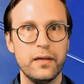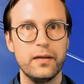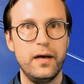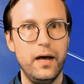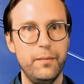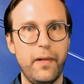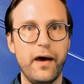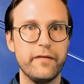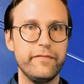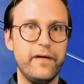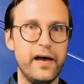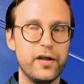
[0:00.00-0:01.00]

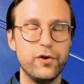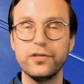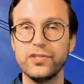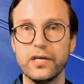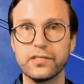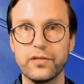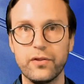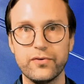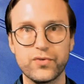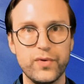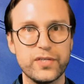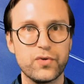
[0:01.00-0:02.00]
modify or adjust
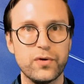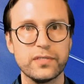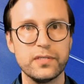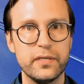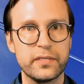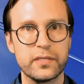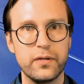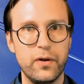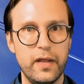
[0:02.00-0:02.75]
those resources